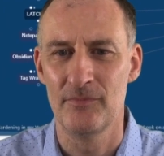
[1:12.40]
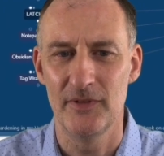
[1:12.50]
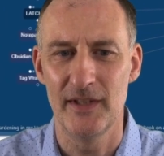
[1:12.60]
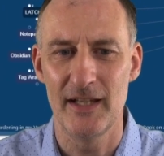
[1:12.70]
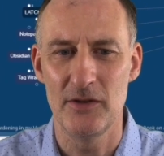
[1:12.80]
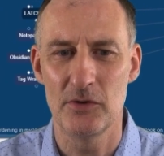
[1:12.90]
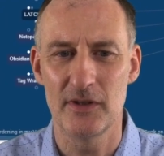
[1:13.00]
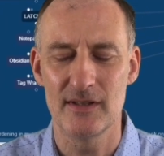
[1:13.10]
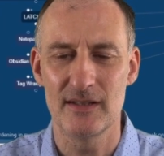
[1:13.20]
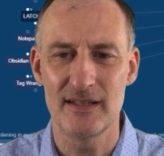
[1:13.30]
then you
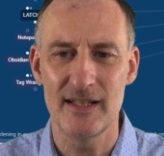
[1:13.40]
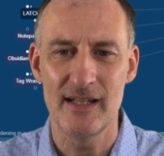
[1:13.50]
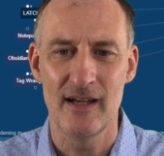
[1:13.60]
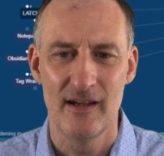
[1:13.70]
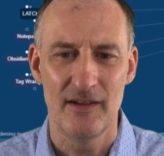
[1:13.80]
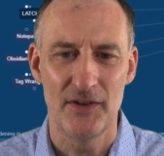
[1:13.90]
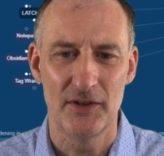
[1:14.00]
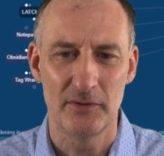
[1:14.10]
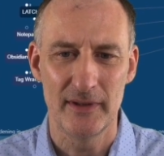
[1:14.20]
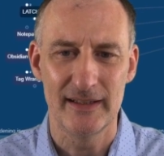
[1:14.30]
can see
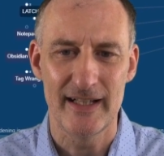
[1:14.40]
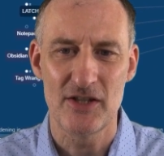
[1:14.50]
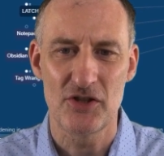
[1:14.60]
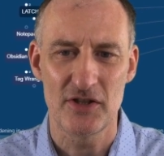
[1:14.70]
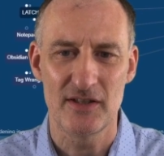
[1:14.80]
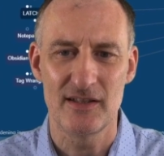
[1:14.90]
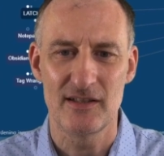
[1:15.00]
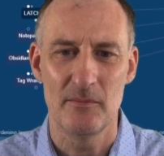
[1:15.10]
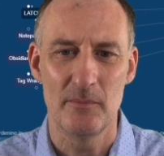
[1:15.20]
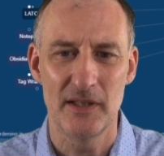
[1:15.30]
the relations
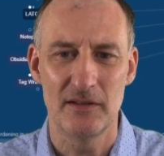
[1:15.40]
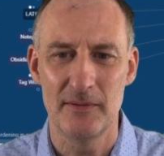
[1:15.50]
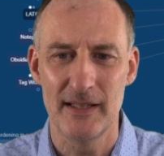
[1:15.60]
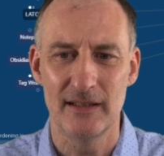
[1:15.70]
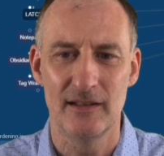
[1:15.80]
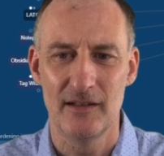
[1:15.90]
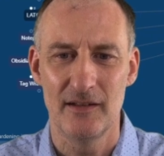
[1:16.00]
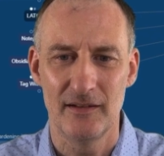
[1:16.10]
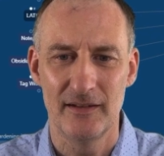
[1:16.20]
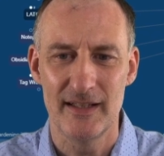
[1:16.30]
between
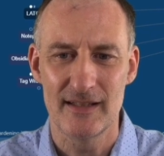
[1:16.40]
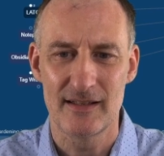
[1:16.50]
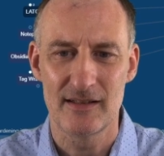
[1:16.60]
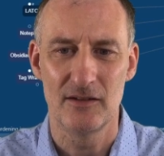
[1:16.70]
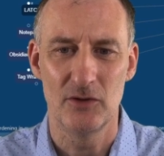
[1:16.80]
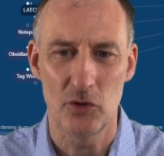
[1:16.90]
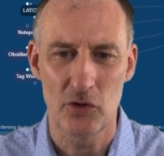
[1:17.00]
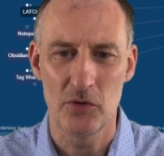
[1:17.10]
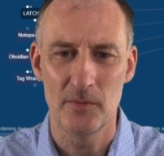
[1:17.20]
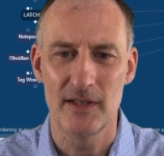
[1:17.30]
this
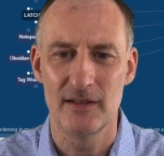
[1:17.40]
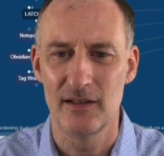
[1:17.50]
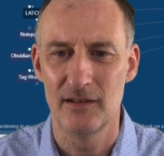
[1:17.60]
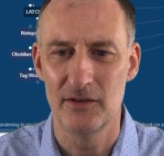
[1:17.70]
document,